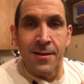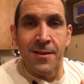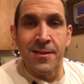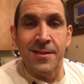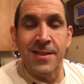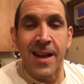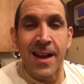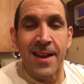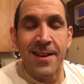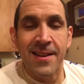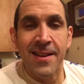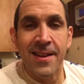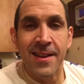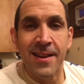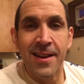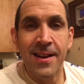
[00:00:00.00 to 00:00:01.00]
is that
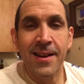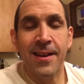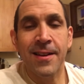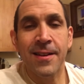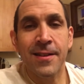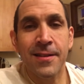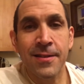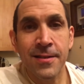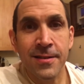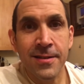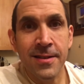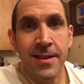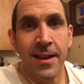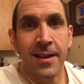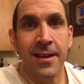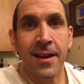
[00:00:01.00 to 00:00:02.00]
it's
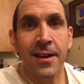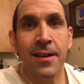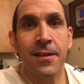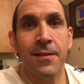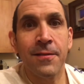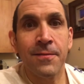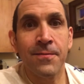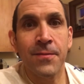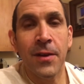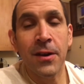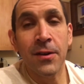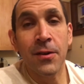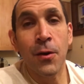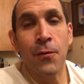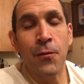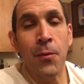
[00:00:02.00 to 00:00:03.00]
that kind of I
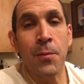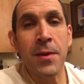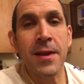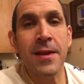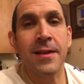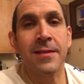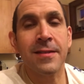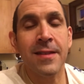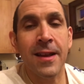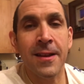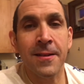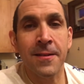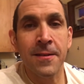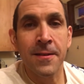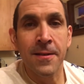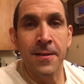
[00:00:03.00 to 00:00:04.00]
don't know for me it's that
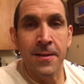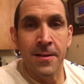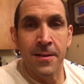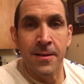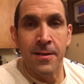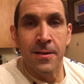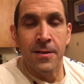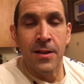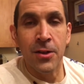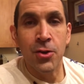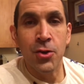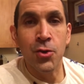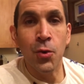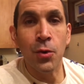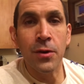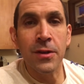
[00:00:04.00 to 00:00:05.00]
that
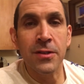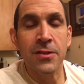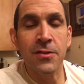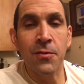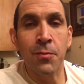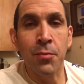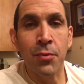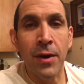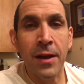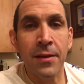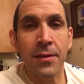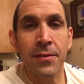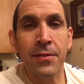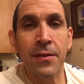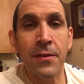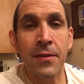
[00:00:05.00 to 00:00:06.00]
shortness of
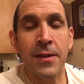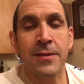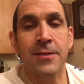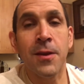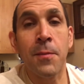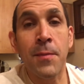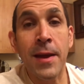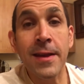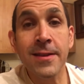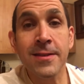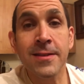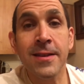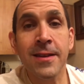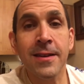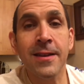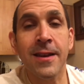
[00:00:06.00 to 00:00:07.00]
breath that's
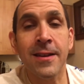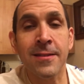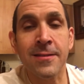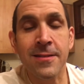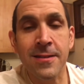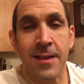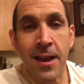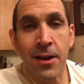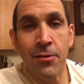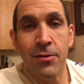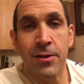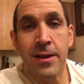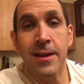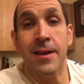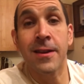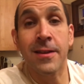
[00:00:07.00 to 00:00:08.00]
amazing and
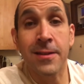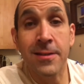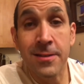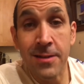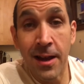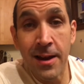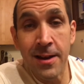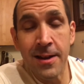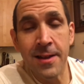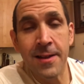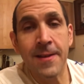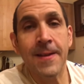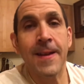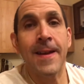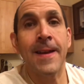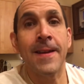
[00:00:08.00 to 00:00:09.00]
scary and
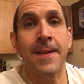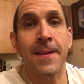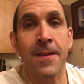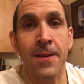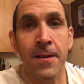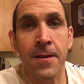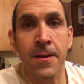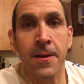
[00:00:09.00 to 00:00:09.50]
exciting and